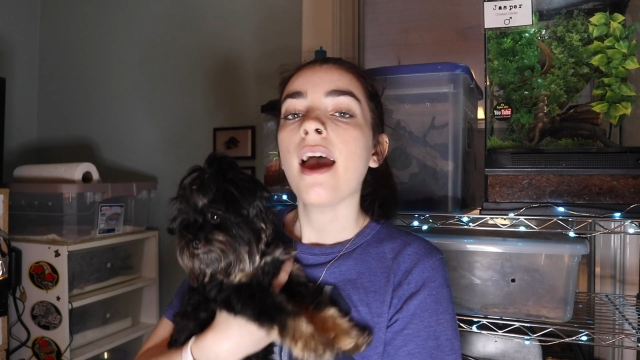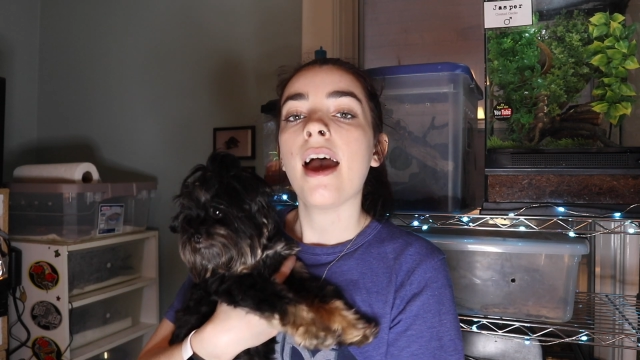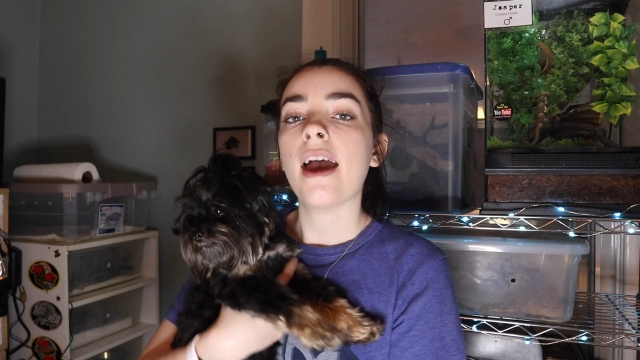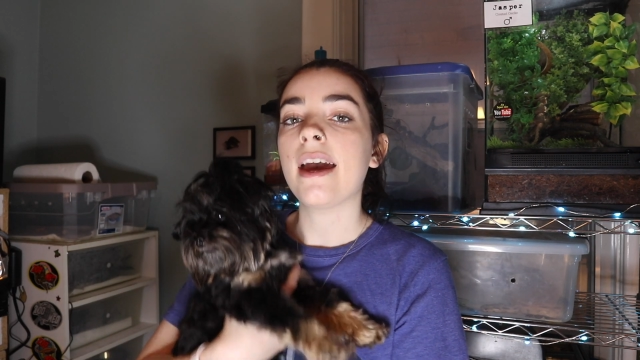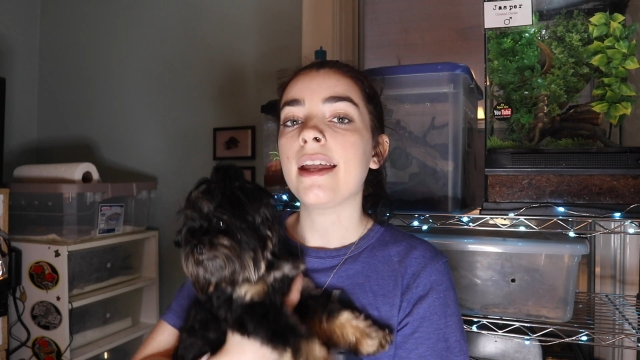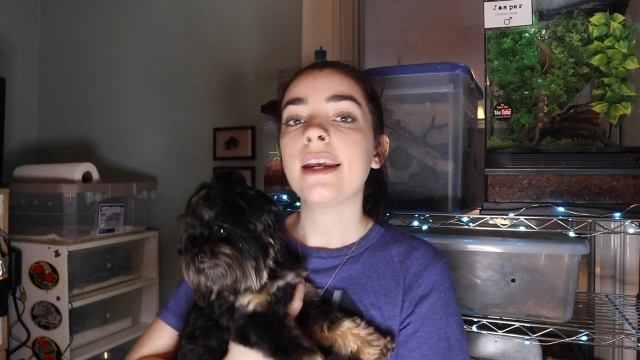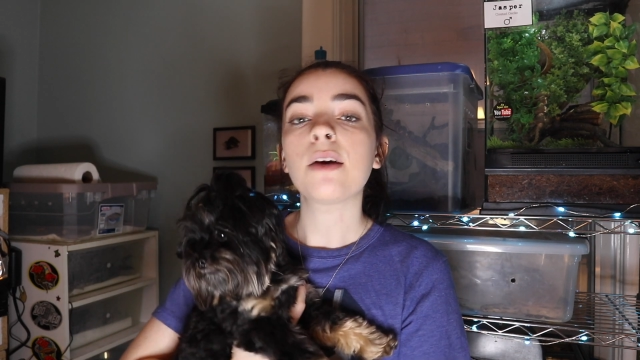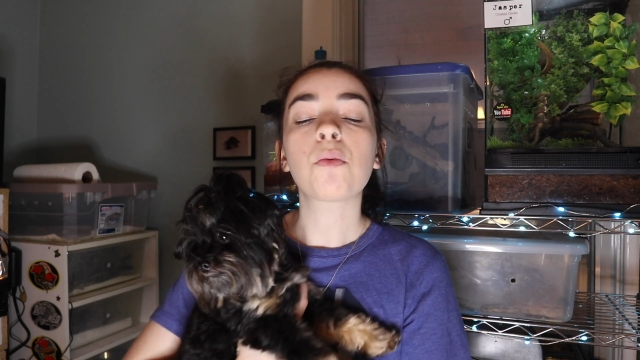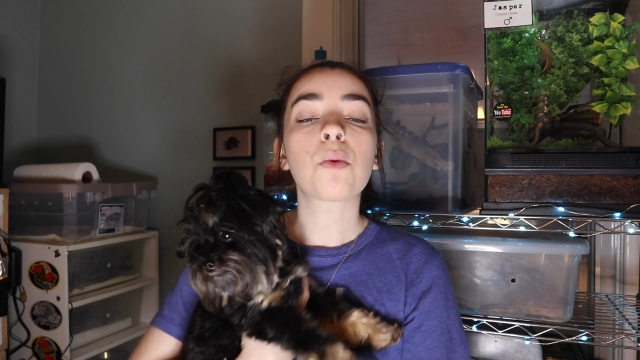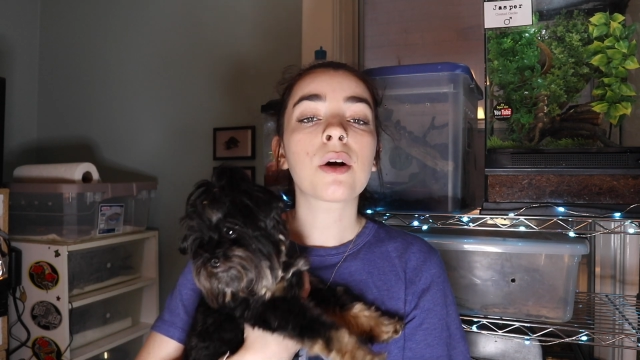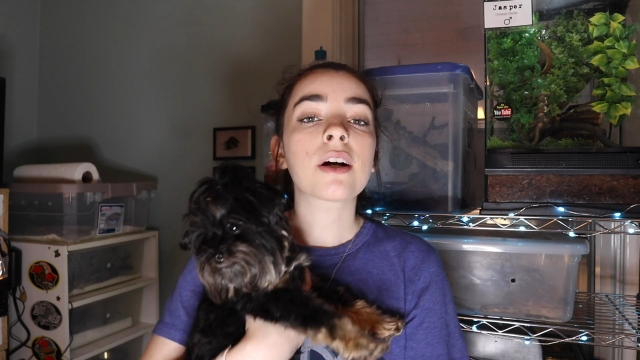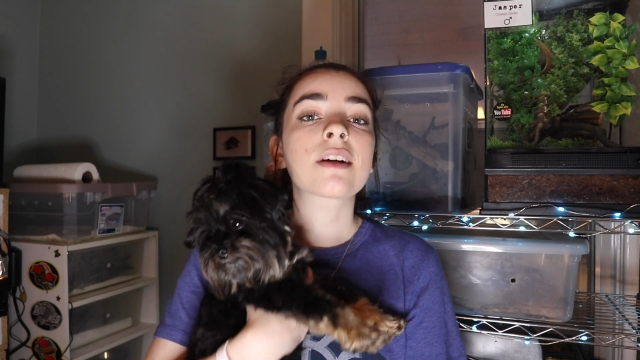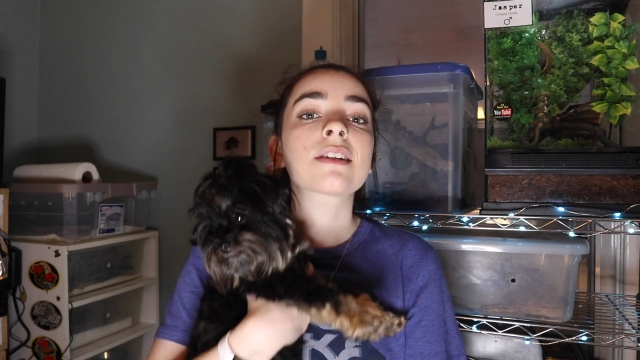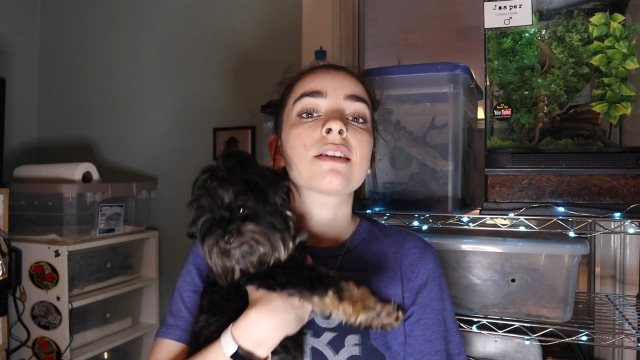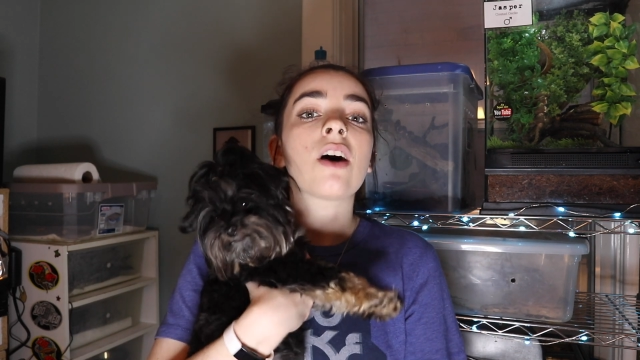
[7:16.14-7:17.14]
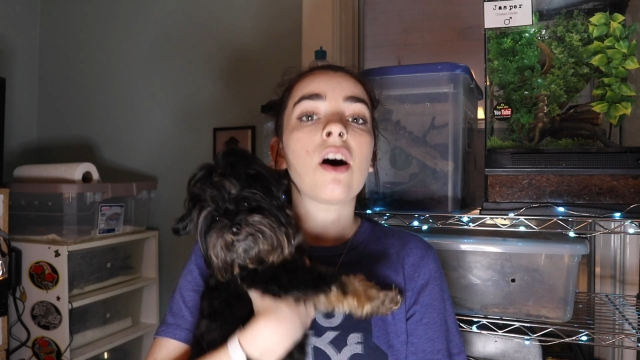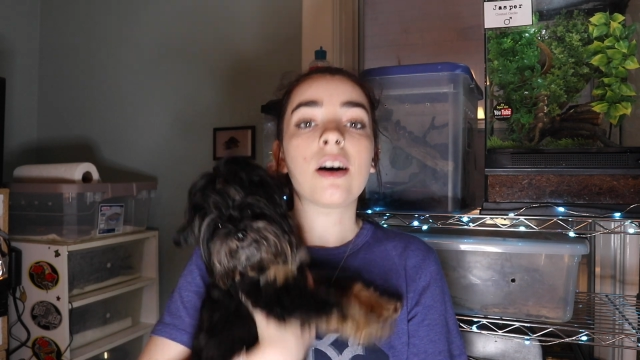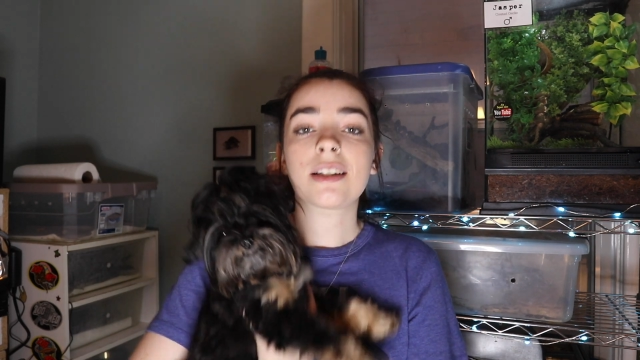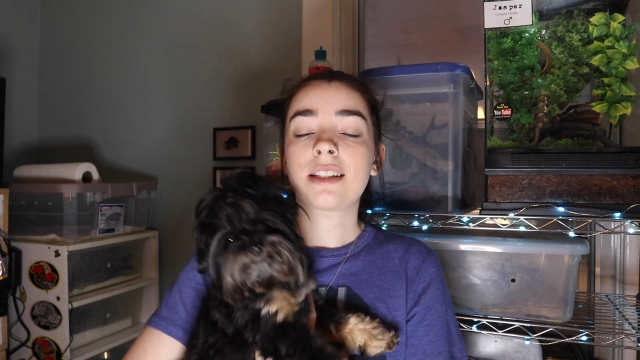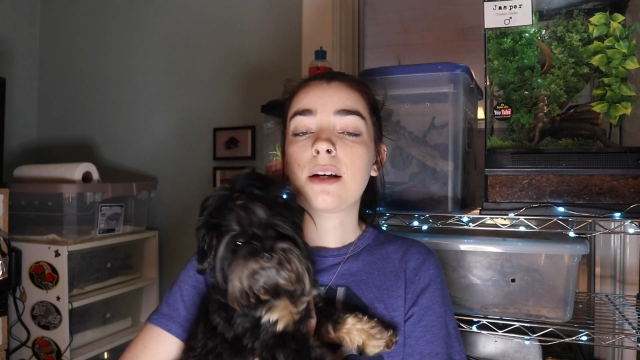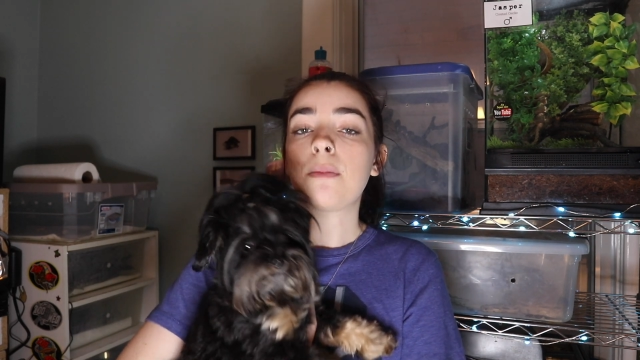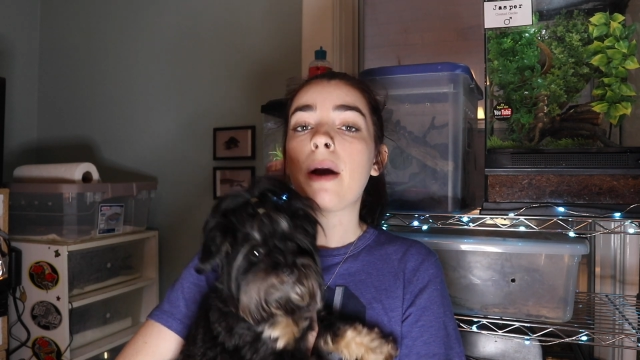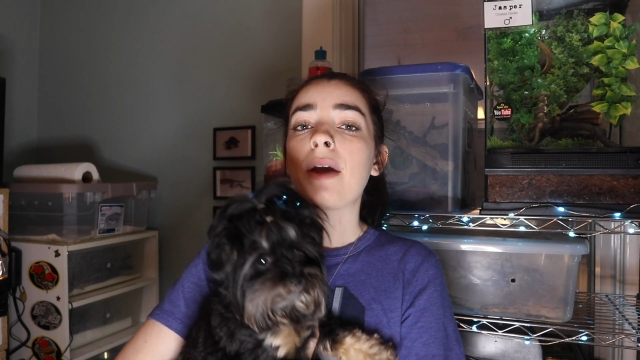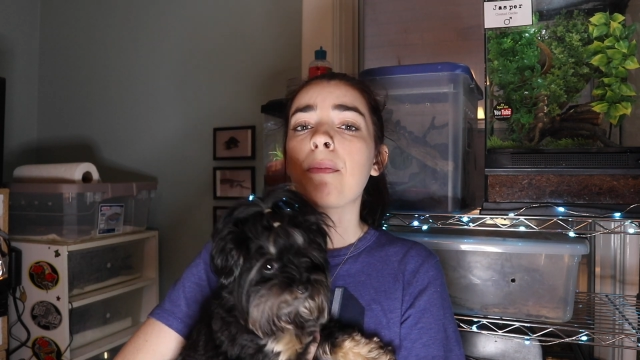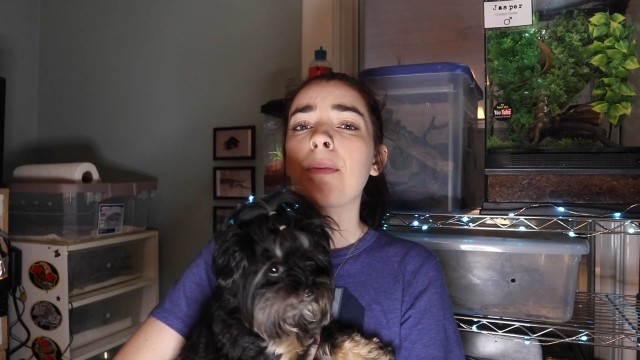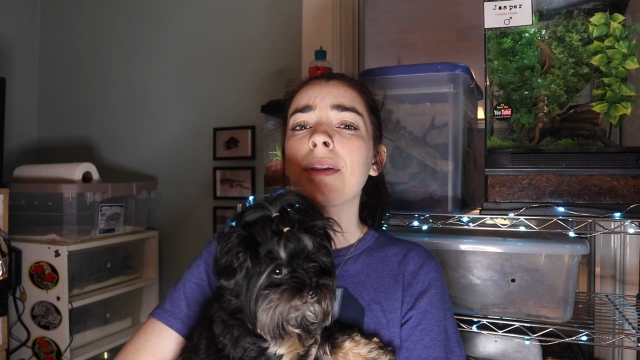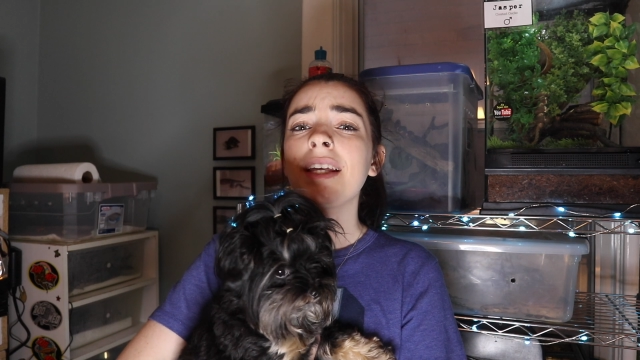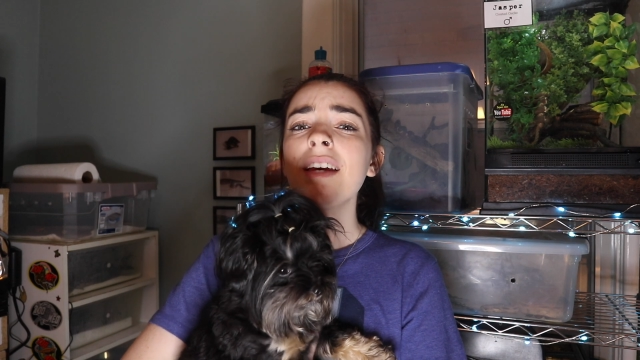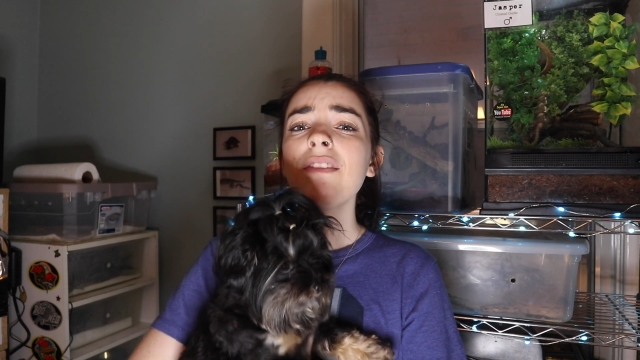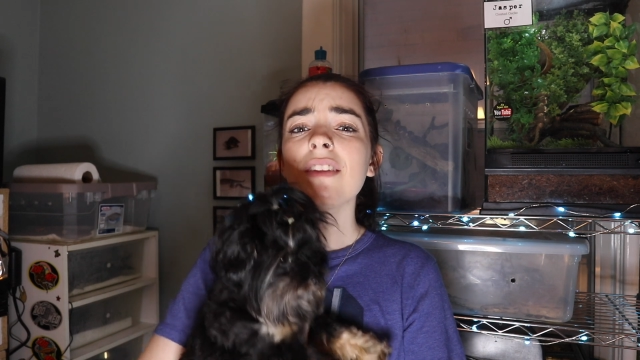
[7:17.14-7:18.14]
and it works awesome. I
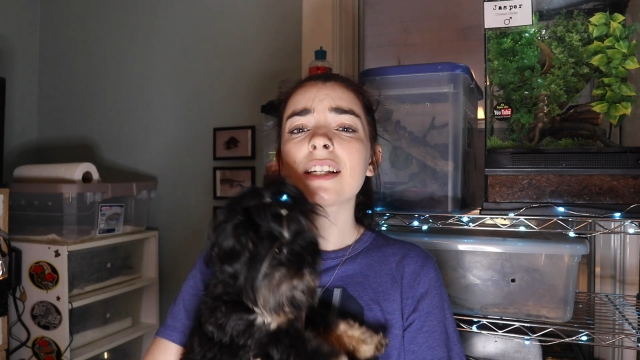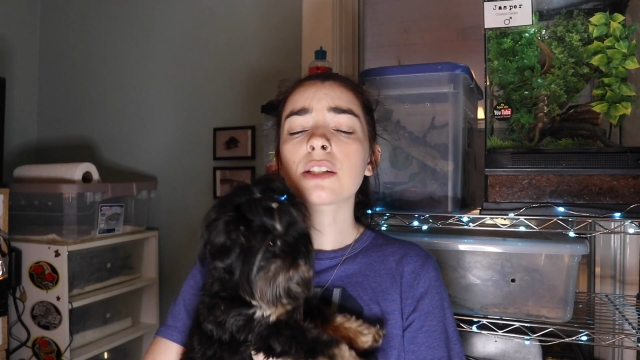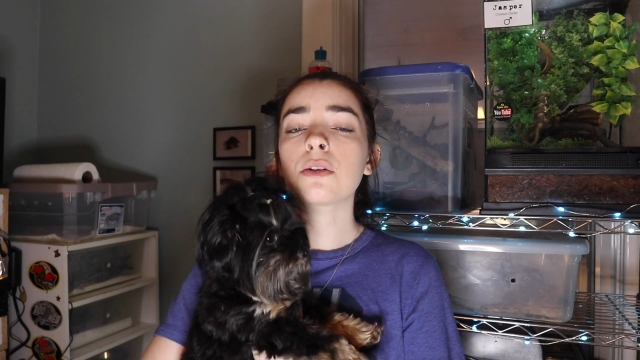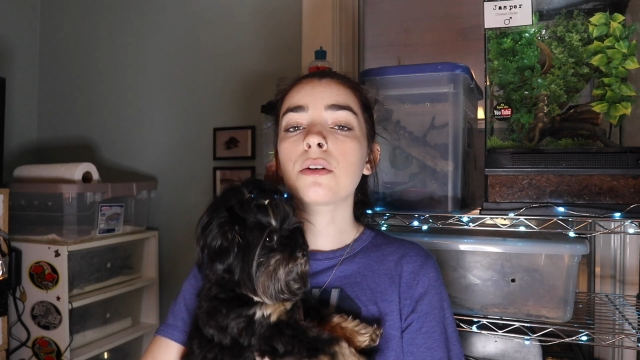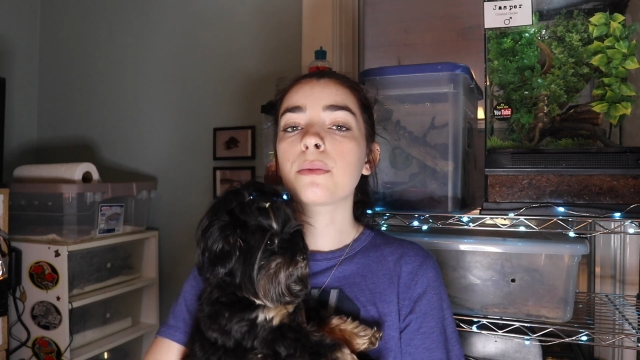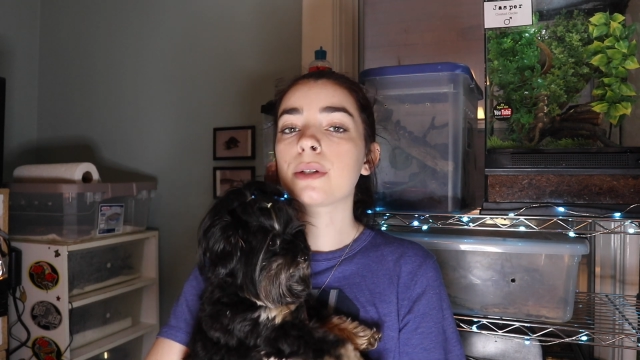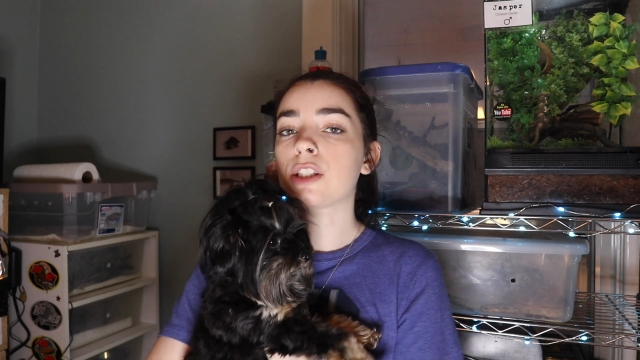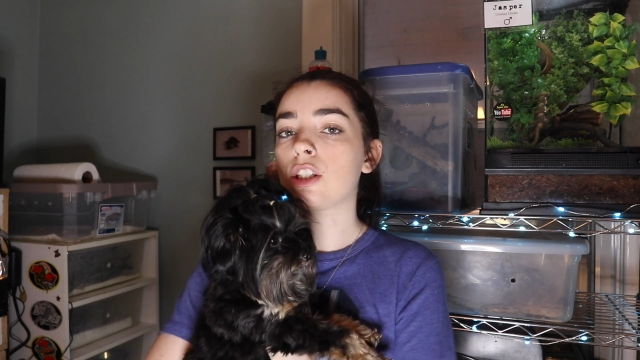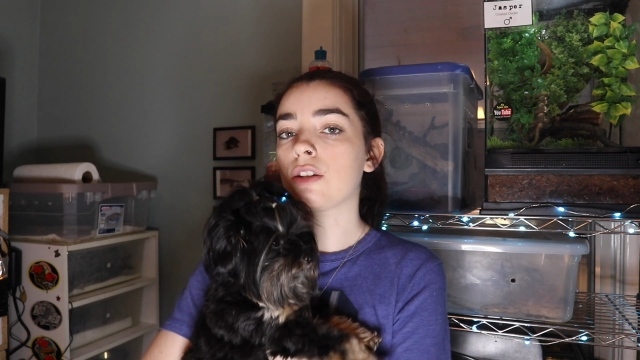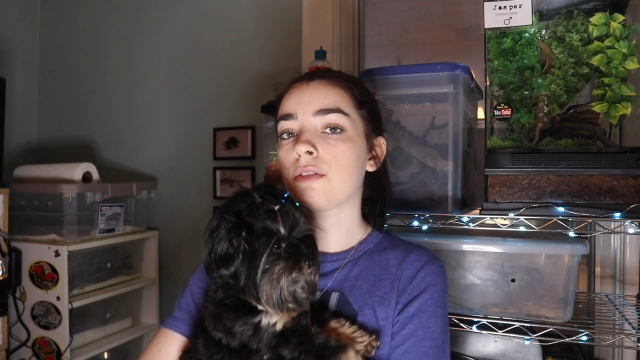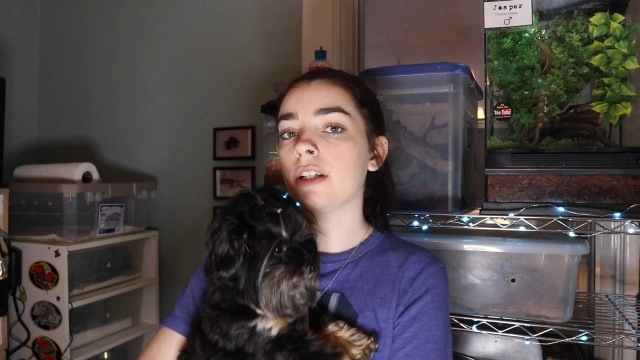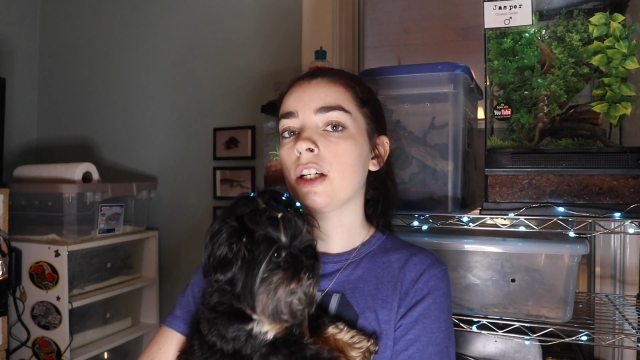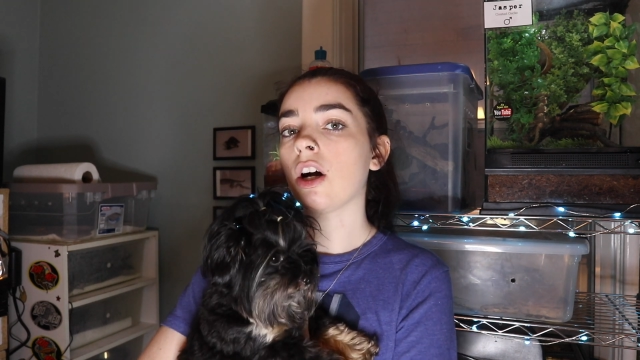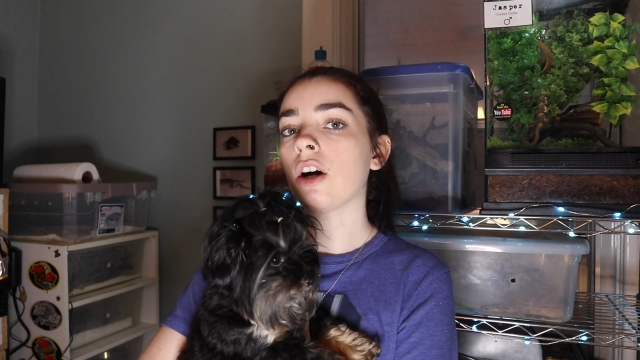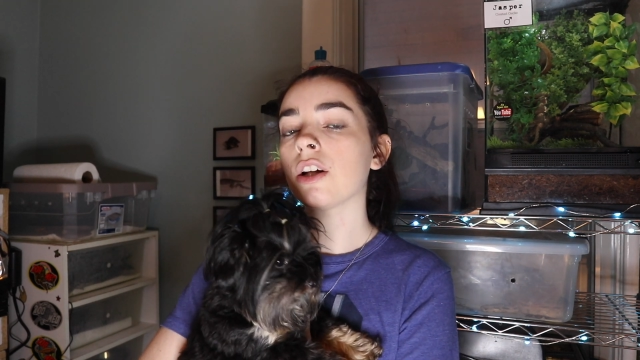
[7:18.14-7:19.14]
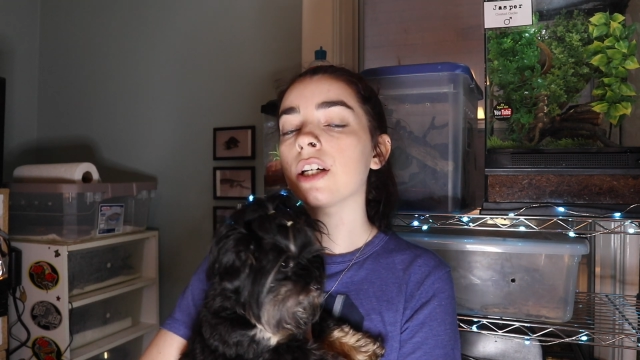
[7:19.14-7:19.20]
believe this one was $3,